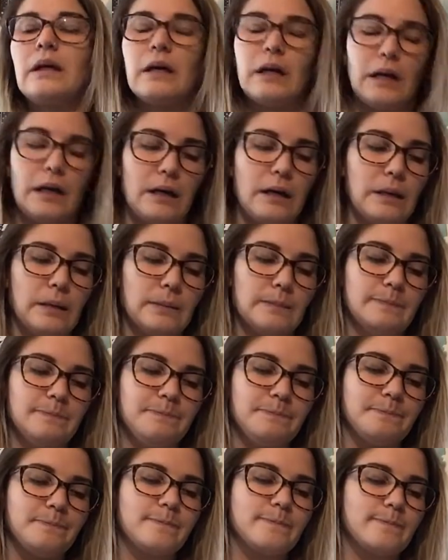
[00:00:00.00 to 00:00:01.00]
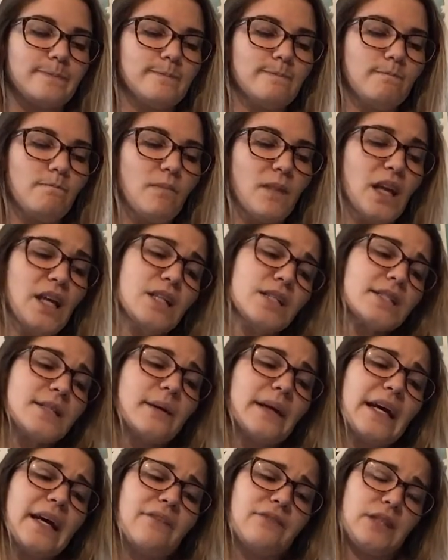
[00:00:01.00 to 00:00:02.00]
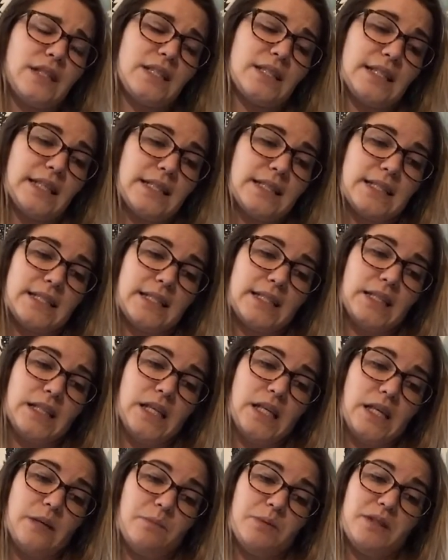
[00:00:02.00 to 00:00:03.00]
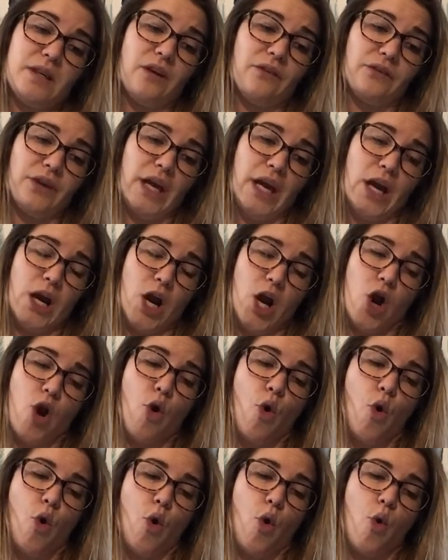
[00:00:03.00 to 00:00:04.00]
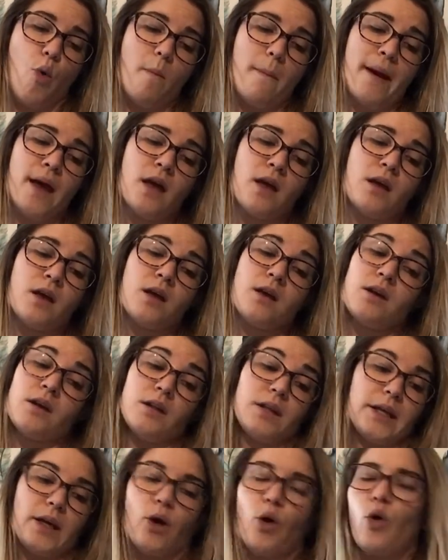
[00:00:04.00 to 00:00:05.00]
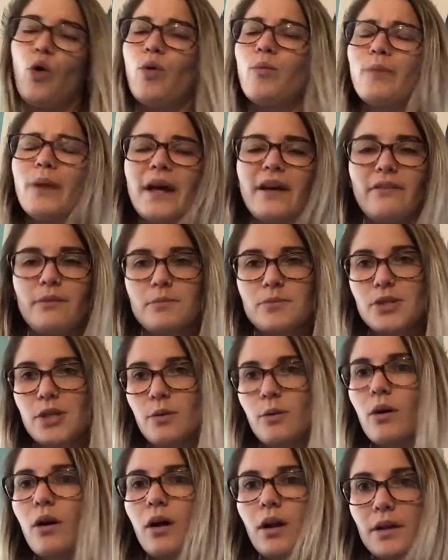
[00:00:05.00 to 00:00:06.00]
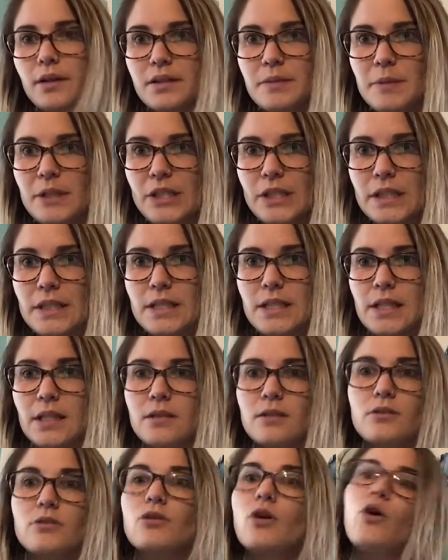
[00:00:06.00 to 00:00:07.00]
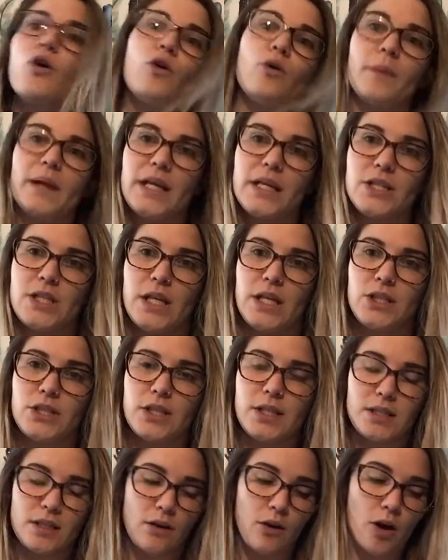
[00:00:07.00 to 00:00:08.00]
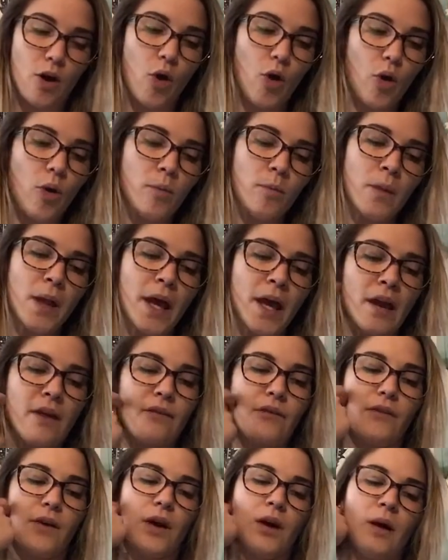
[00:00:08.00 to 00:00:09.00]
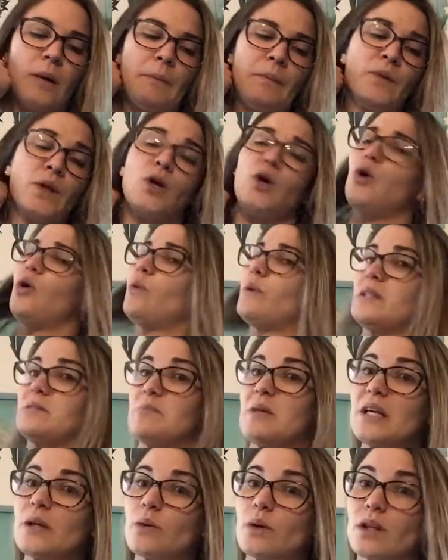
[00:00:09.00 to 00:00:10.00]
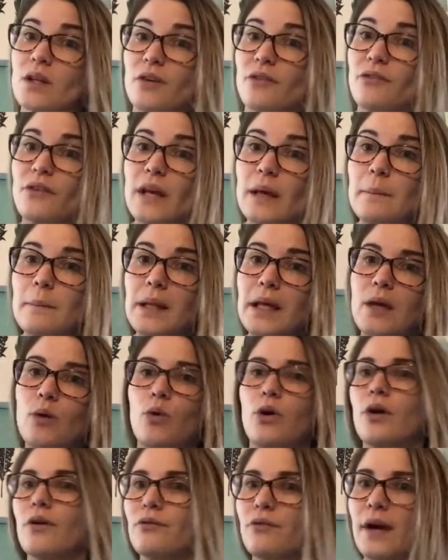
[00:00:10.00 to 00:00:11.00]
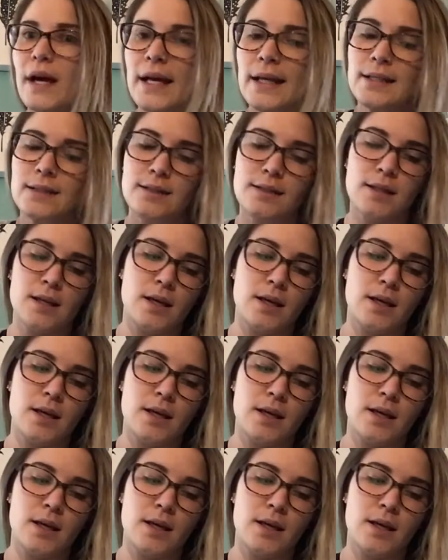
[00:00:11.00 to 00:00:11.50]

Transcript: And so I have things like sleep, self-care, home, like home life. I'm sure we're all experiencing so many changes in our home life, always being with our family or our friends,